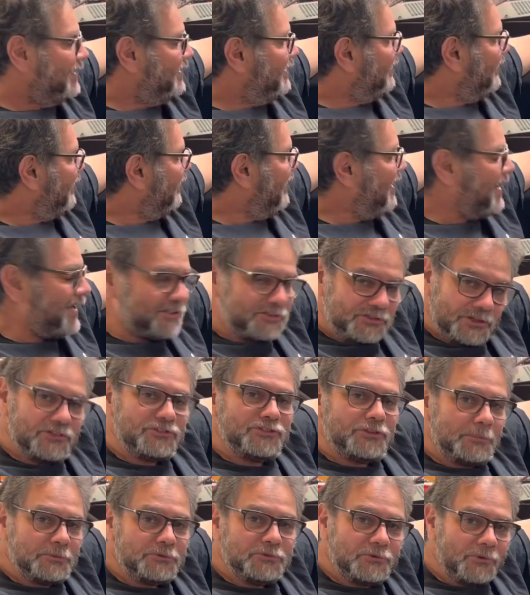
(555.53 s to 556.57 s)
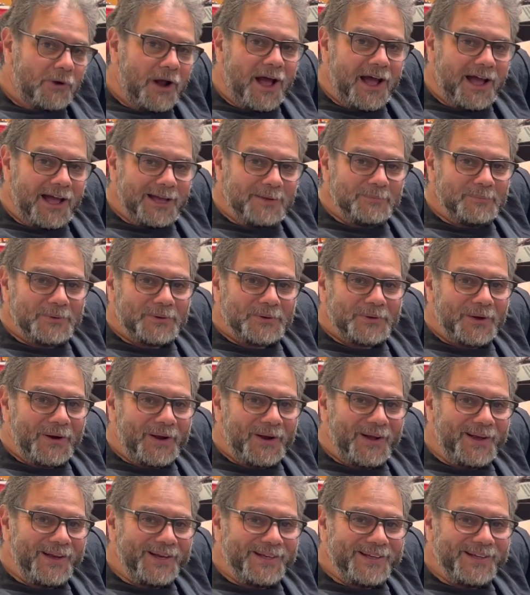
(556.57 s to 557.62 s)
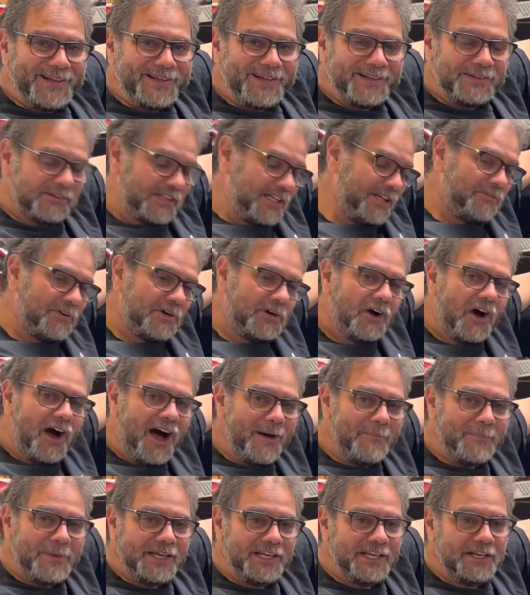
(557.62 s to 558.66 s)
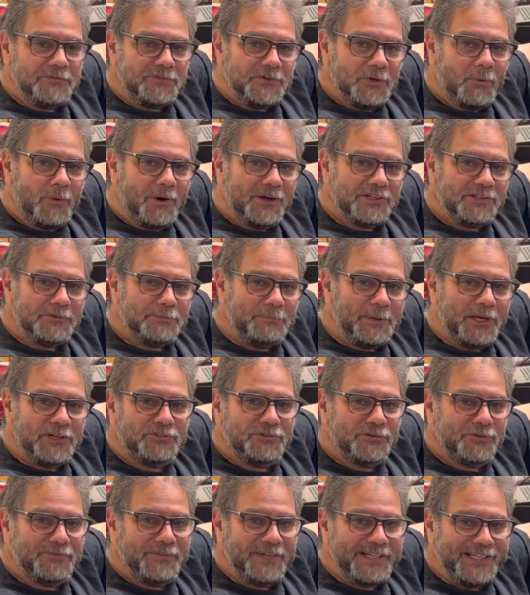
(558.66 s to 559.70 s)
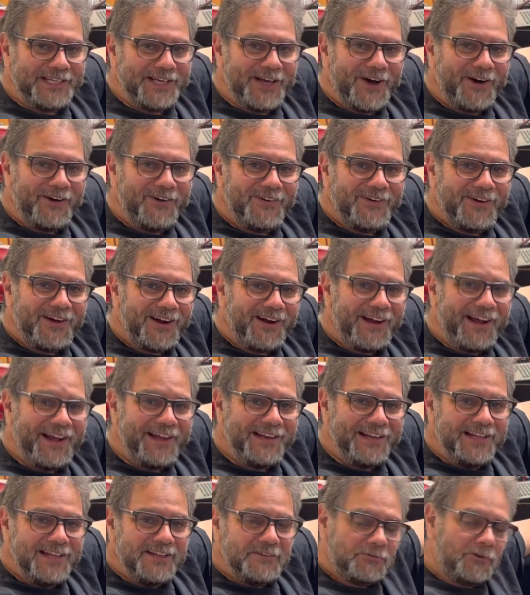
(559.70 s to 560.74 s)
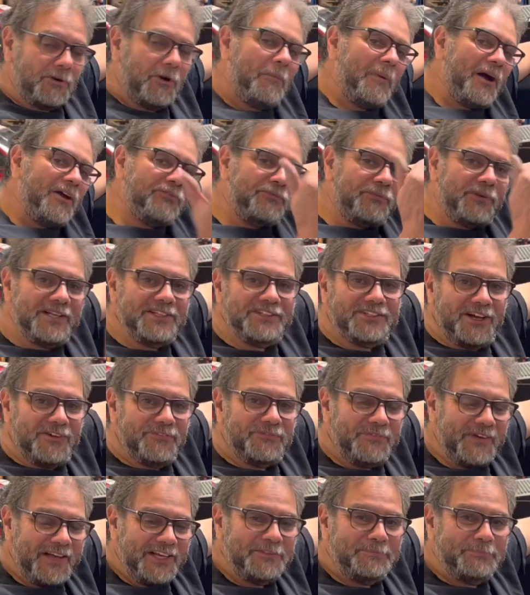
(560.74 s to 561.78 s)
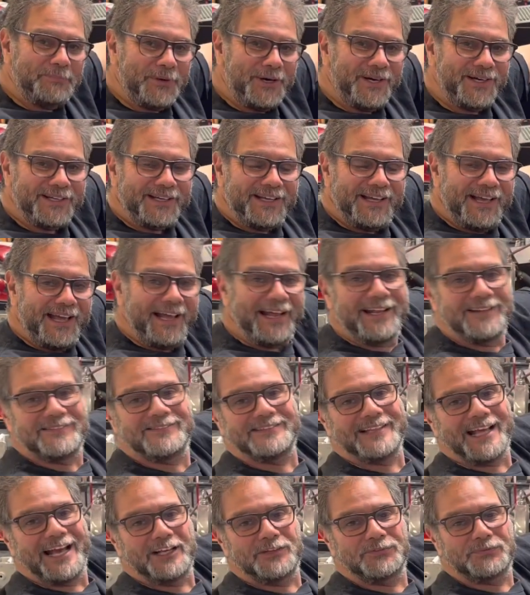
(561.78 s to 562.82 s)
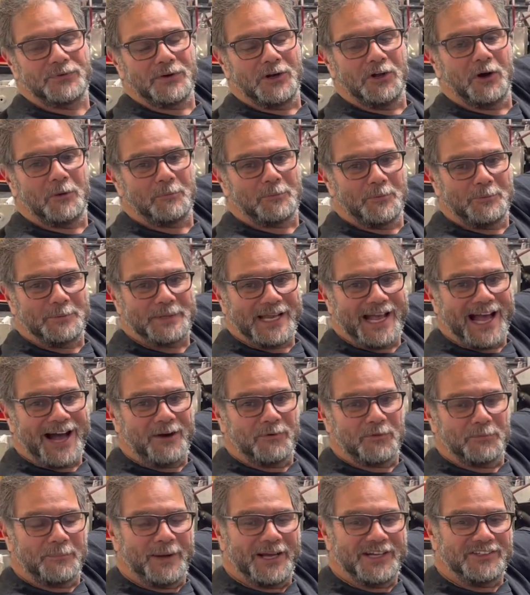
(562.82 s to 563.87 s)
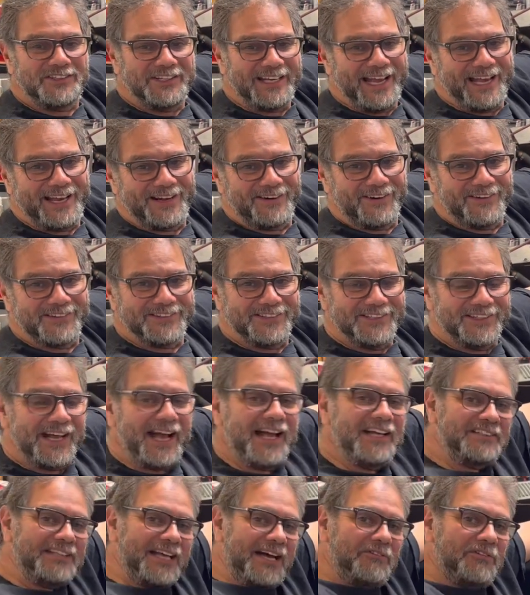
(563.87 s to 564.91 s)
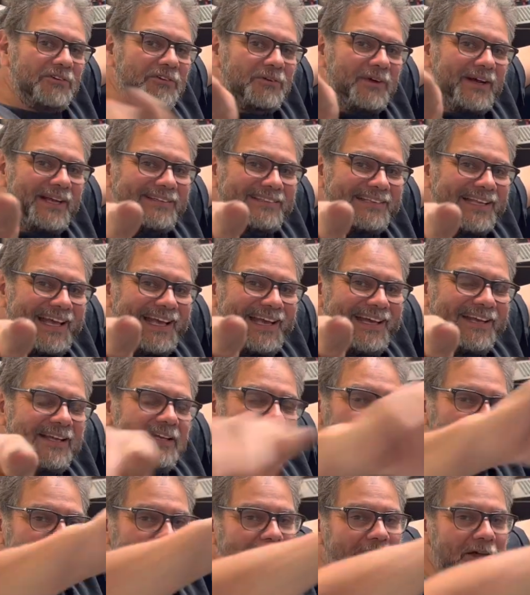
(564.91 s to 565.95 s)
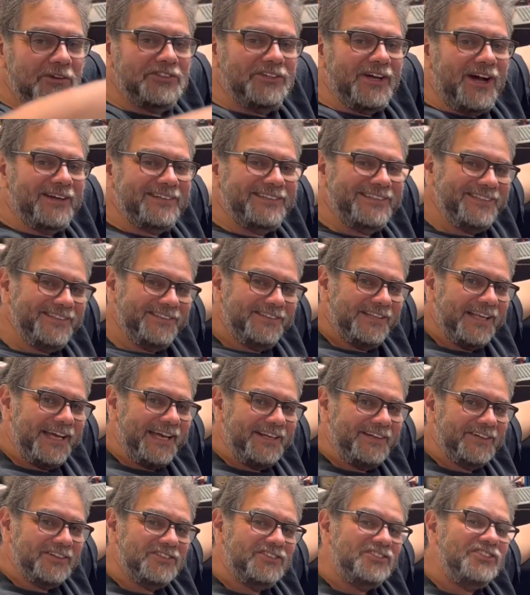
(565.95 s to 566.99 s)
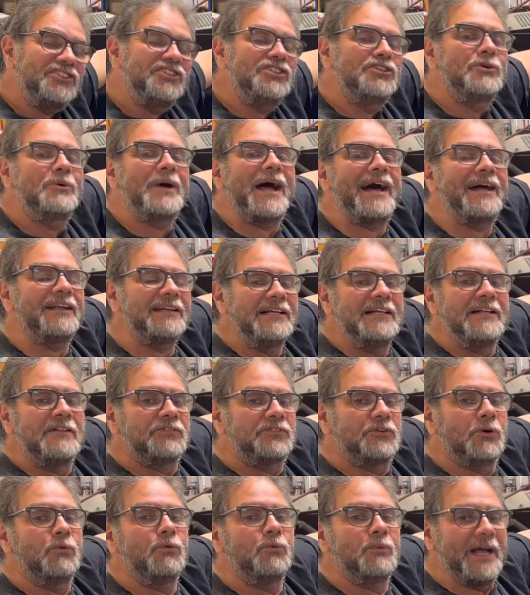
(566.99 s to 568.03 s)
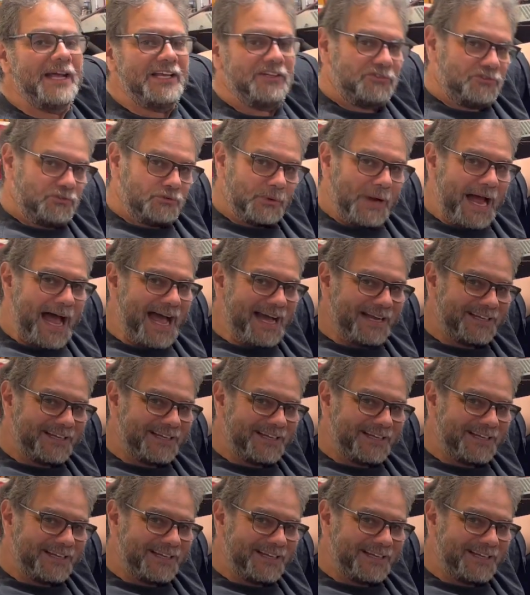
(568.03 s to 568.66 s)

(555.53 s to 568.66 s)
All right, so subscribe, all right? Leave a comment if you want a special video, all right? For all my friends on Facebook, hey, thanks for helping me out with my channel. You guys have a great day, and I'll talk to you later. See you at the racetrack.